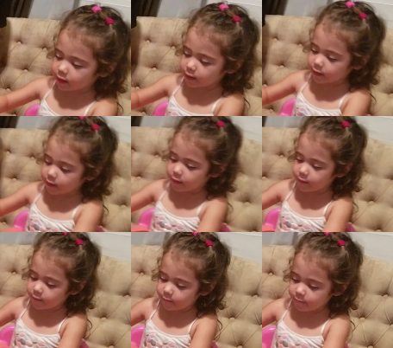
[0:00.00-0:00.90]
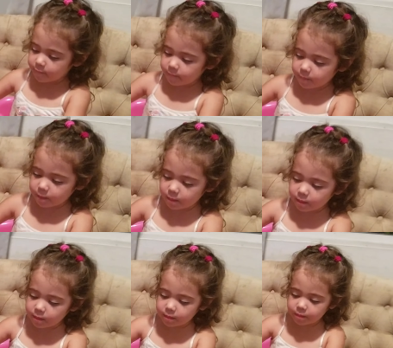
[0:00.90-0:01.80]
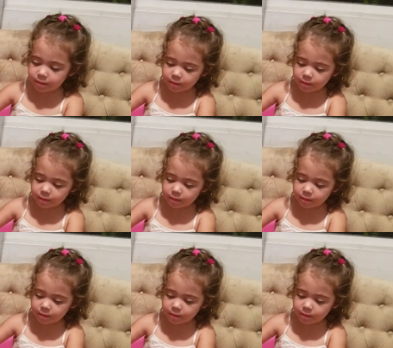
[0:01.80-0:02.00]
(no one is talking)